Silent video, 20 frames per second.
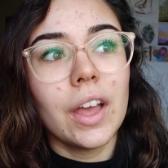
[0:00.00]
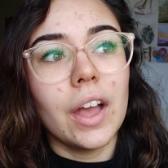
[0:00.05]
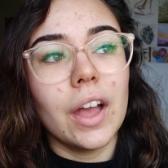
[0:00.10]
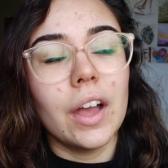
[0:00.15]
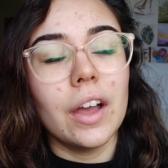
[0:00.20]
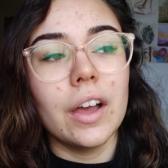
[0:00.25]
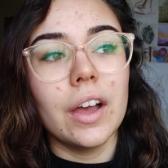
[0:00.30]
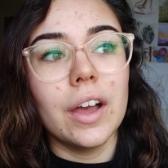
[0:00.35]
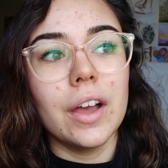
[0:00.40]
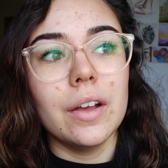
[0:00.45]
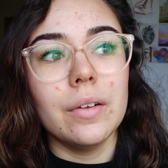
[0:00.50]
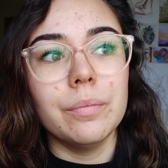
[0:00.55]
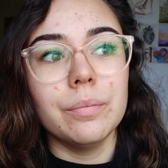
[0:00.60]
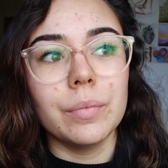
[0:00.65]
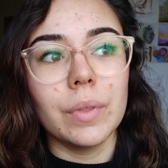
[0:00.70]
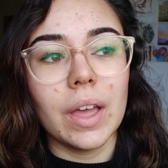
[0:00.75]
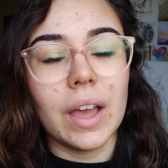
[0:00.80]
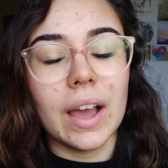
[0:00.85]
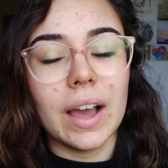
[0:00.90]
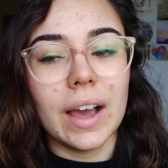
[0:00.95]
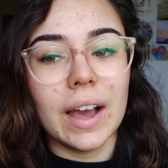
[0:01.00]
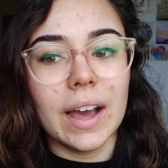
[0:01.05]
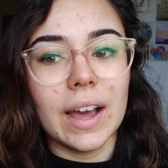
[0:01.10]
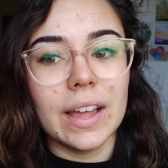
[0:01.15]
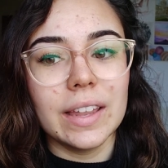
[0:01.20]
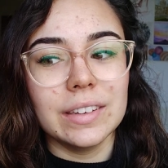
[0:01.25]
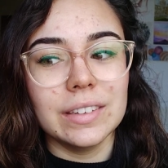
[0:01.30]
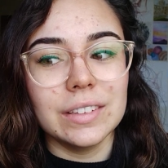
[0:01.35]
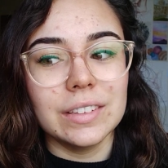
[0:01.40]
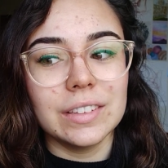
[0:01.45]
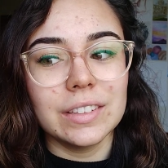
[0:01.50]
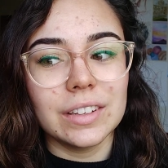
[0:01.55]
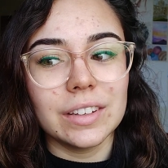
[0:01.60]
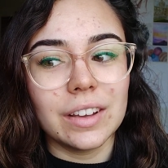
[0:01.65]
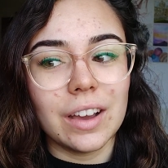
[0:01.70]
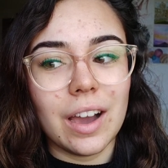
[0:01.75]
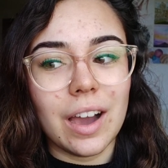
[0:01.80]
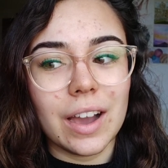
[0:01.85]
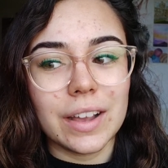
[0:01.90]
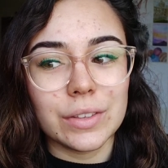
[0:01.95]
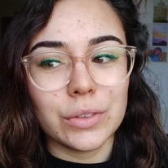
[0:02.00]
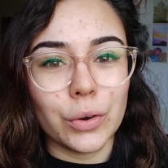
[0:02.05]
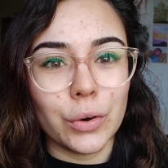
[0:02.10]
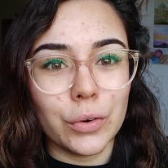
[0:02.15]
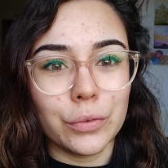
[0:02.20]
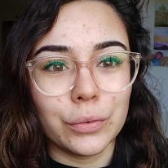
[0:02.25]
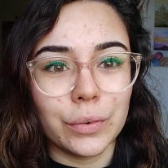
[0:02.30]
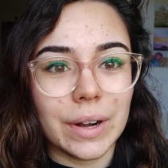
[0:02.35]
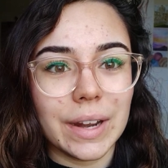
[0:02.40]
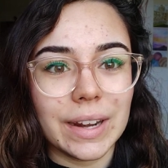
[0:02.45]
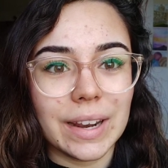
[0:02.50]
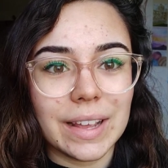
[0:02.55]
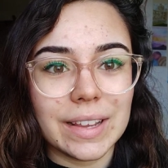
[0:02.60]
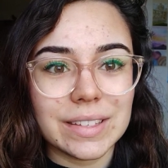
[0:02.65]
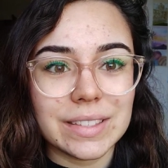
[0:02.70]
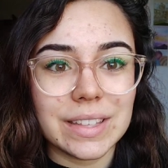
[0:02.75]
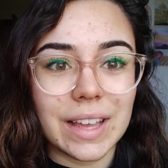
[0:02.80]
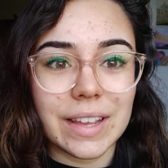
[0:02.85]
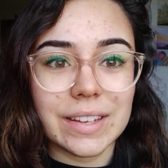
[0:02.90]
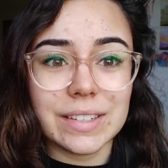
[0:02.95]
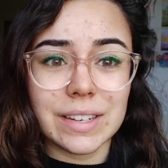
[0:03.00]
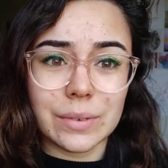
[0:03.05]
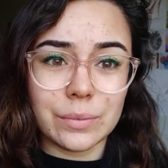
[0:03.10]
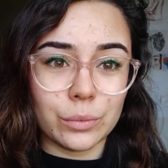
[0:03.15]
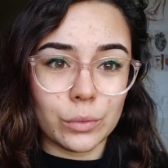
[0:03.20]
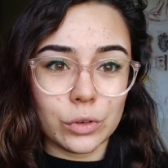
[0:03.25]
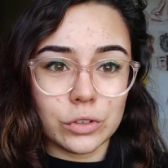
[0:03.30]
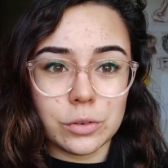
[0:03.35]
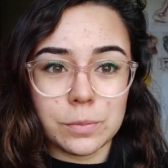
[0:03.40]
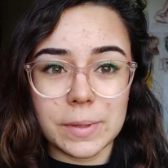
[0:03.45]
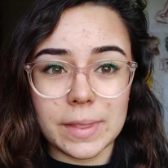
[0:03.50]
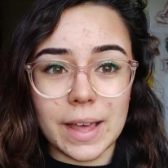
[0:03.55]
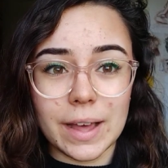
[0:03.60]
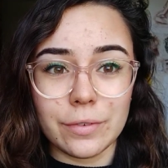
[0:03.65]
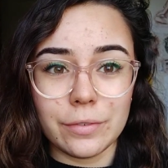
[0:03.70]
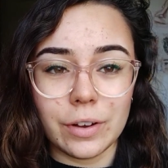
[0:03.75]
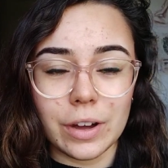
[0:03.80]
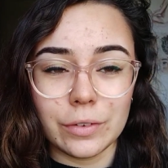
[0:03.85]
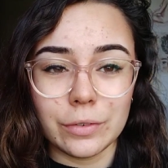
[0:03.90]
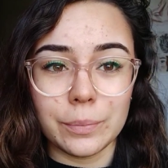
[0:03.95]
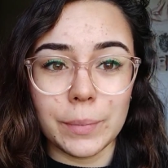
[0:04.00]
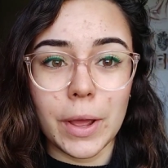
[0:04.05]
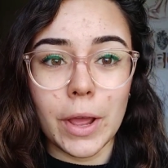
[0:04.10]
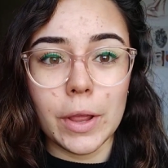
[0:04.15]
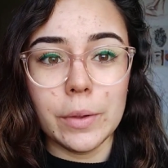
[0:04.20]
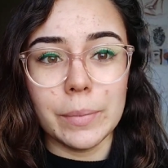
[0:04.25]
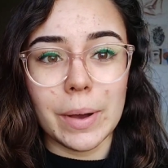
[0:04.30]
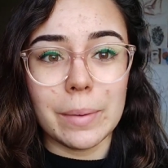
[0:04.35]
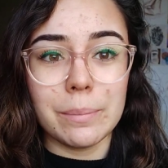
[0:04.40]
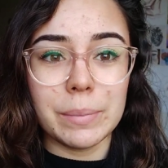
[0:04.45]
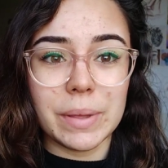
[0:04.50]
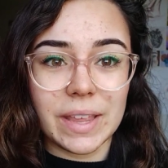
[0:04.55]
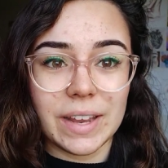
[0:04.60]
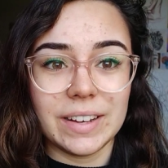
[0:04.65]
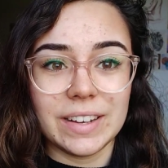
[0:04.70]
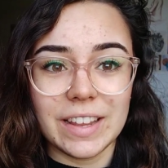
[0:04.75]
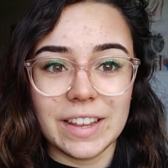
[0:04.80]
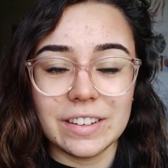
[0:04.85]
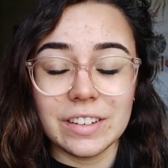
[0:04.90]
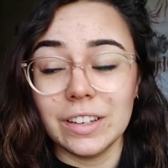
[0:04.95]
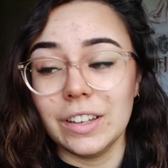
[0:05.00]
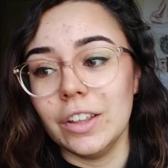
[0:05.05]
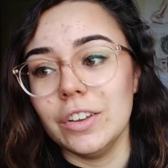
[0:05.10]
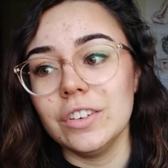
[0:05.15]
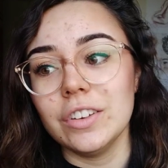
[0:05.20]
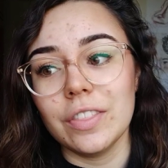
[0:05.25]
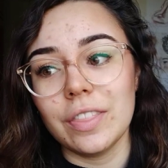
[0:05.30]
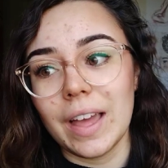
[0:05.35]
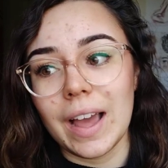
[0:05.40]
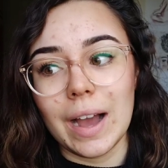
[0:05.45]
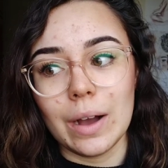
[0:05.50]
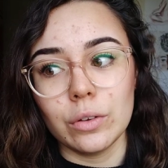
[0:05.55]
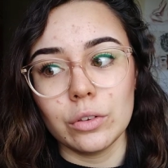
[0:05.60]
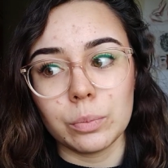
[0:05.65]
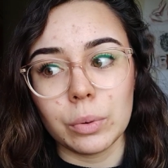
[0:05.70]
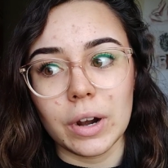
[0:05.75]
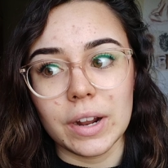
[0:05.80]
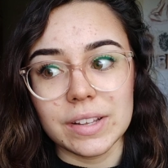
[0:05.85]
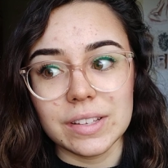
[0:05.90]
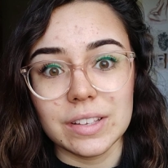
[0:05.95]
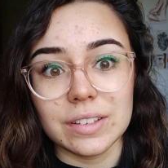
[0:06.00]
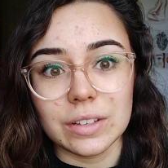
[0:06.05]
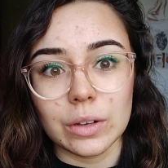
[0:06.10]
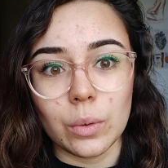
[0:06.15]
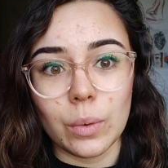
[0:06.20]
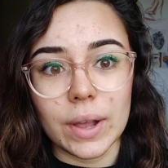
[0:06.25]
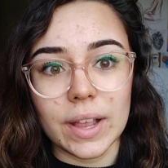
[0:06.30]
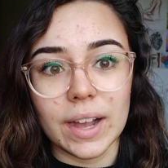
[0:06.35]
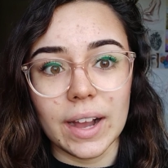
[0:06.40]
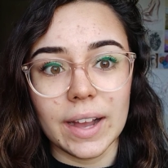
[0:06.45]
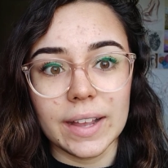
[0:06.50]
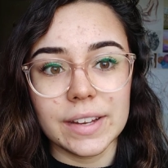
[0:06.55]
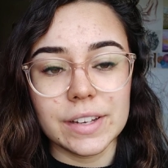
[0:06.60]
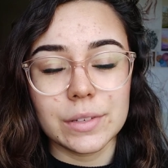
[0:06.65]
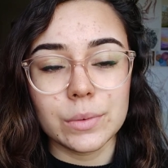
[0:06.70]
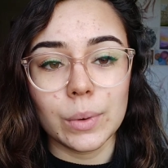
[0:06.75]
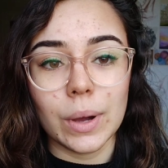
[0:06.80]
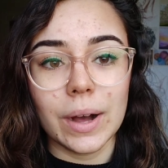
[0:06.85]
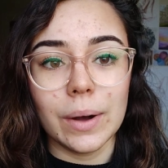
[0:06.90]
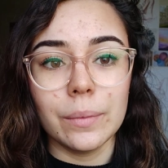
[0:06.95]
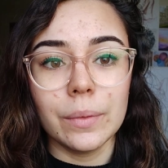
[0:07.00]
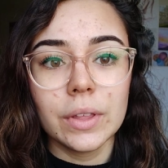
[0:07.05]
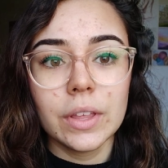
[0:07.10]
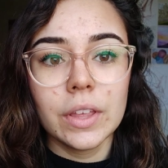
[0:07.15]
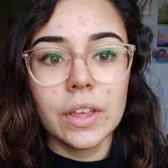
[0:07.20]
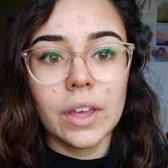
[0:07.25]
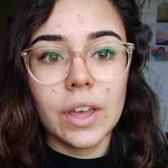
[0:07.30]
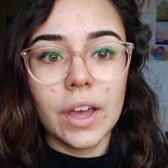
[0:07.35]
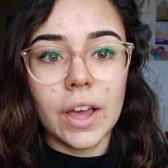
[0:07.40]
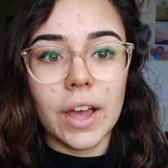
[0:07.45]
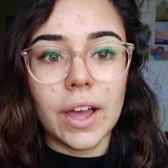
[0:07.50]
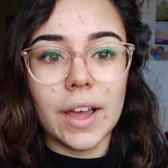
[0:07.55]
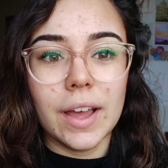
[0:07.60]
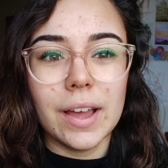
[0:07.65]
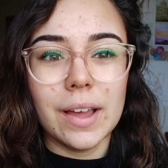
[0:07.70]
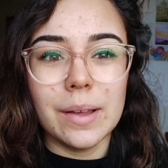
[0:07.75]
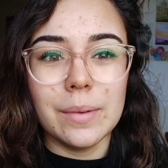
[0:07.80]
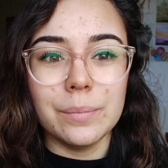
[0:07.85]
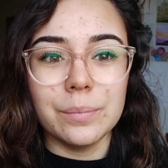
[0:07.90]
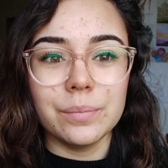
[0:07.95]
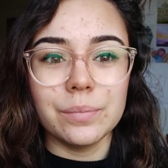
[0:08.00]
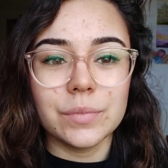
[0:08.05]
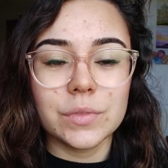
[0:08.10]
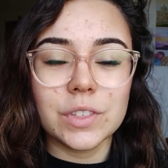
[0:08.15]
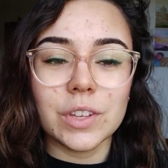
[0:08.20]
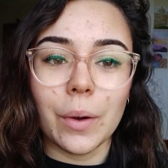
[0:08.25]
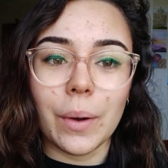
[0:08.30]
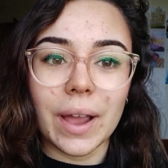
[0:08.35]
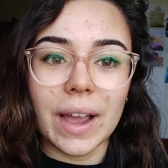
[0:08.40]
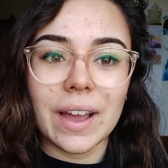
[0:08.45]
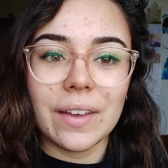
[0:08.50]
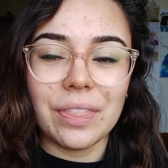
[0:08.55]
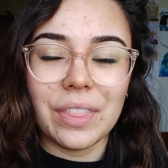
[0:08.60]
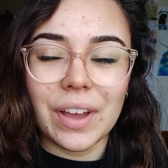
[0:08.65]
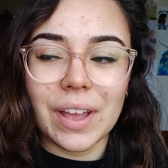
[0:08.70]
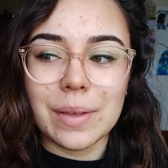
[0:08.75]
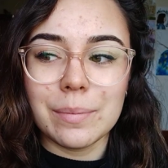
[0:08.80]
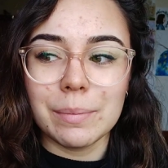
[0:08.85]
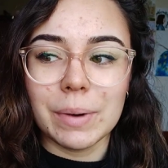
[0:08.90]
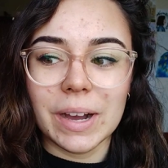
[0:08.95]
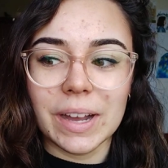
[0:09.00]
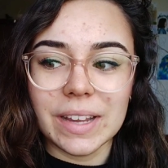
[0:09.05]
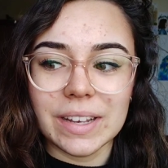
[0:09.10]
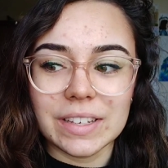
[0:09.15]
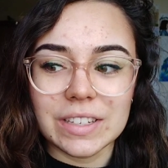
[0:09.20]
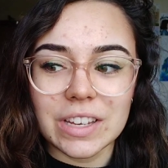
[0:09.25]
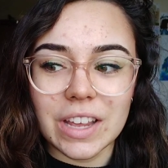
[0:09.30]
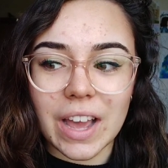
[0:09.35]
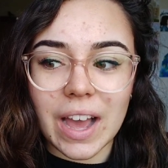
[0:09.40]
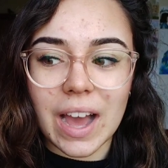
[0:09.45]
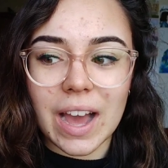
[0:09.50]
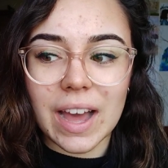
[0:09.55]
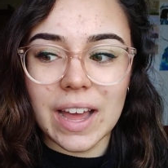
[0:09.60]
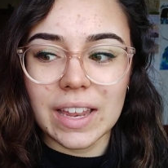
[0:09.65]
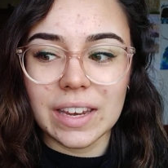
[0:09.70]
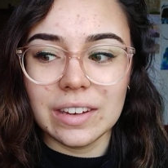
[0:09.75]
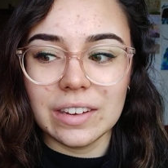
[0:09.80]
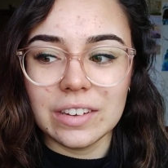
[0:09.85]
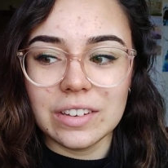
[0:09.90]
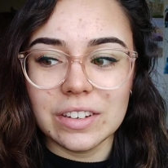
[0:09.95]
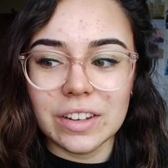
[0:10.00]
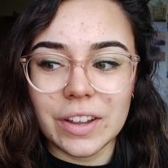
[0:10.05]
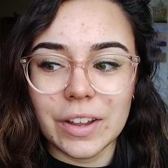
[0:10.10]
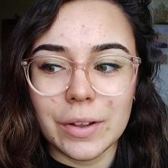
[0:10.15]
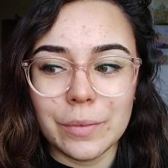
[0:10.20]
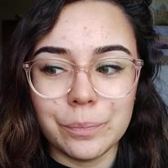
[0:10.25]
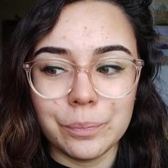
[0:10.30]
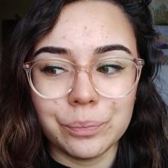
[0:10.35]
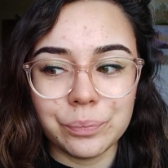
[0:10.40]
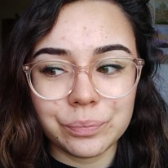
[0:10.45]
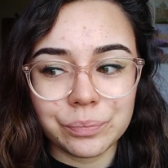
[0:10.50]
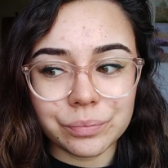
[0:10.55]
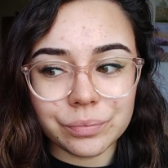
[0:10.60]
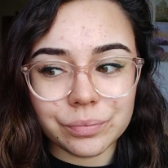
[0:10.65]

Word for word: Um, and I sort of realised that I didn't want to be that far from home and being near to London, the house prices are quite high as well. Um, so I had that in mind and um,